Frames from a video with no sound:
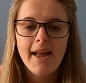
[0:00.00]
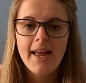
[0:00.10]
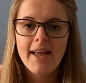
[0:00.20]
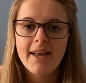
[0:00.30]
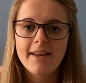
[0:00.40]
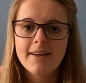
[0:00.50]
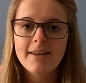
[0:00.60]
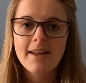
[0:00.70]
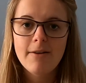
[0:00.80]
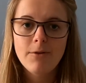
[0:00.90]

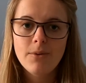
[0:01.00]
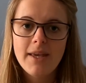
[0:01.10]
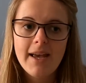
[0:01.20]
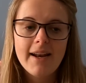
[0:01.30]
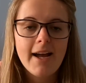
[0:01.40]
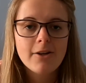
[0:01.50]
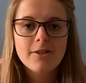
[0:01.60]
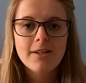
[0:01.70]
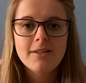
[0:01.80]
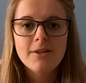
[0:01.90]
And if you can't
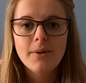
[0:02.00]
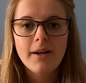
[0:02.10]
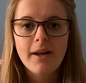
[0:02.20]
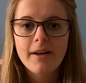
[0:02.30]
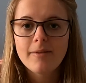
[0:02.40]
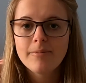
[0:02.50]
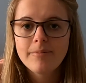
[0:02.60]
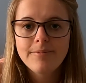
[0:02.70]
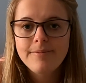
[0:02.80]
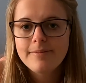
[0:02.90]
actually do it
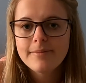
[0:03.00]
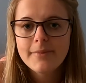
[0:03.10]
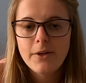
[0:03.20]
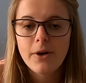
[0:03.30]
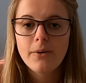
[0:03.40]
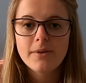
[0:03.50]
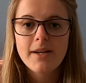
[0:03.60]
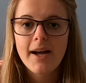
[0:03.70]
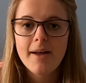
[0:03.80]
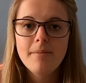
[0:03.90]
on your own
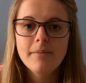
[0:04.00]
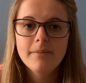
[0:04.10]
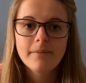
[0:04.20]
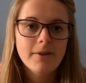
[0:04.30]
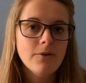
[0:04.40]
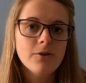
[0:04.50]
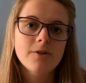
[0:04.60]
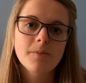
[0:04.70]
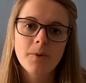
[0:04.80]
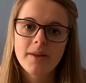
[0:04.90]
time, you
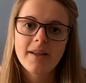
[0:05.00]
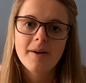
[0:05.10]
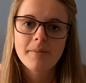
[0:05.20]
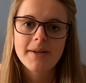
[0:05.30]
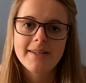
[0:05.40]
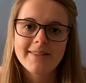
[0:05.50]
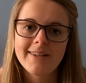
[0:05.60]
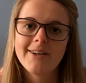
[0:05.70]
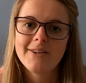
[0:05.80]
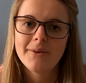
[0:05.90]
should support the companies
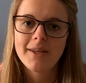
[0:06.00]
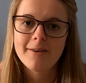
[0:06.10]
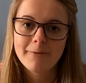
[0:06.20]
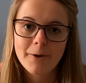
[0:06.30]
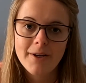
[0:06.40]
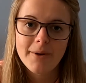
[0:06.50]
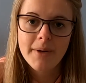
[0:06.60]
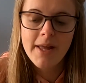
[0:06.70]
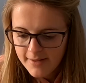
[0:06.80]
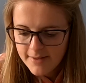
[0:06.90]
that are doing it for you.
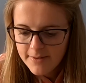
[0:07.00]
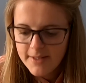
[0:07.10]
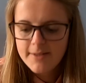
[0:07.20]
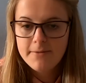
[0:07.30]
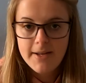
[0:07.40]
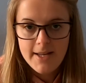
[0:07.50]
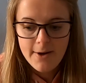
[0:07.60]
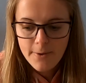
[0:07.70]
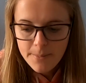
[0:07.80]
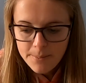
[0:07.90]
As of this
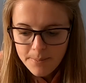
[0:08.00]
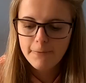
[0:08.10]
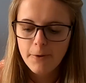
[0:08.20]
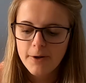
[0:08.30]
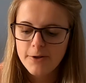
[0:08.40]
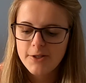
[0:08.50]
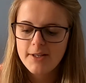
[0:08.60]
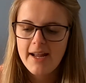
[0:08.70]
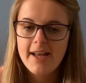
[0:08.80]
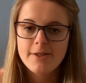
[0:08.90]
video,
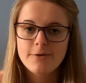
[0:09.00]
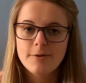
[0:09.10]
4OCEAN has